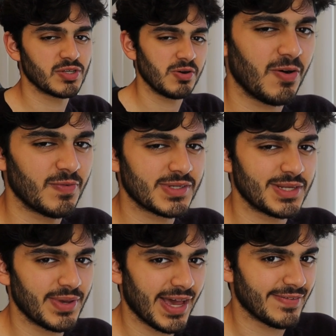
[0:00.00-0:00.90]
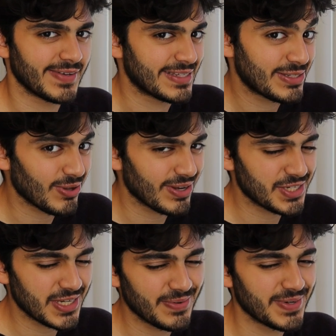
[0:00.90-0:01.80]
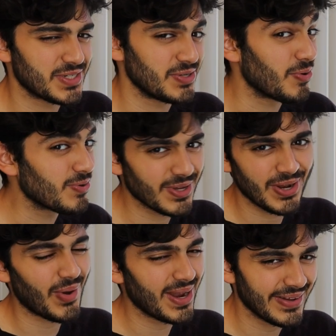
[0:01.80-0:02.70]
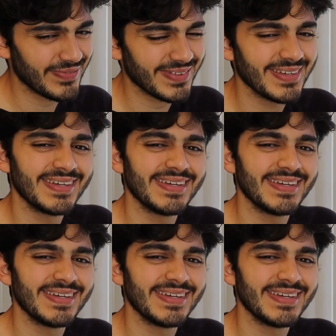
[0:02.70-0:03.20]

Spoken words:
so obviously we have histology, which you also know I love.